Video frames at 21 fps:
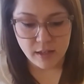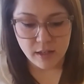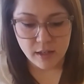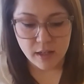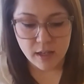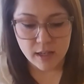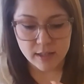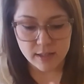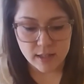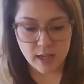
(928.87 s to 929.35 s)

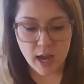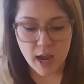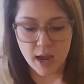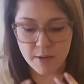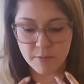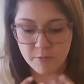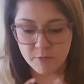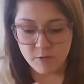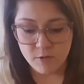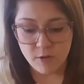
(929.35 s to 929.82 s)
Because
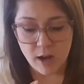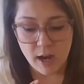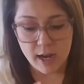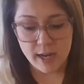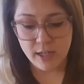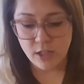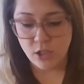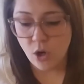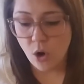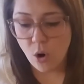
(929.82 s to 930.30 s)

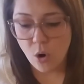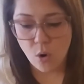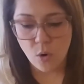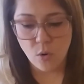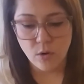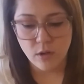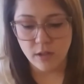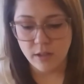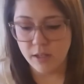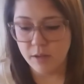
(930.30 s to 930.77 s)
I
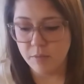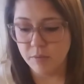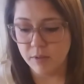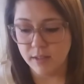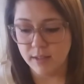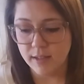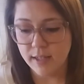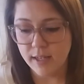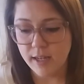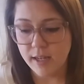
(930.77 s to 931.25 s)
totally
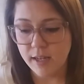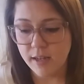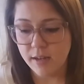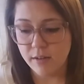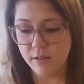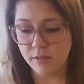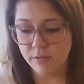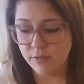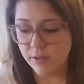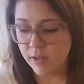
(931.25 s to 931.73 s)

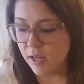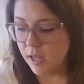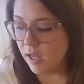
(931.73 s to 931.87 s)
believe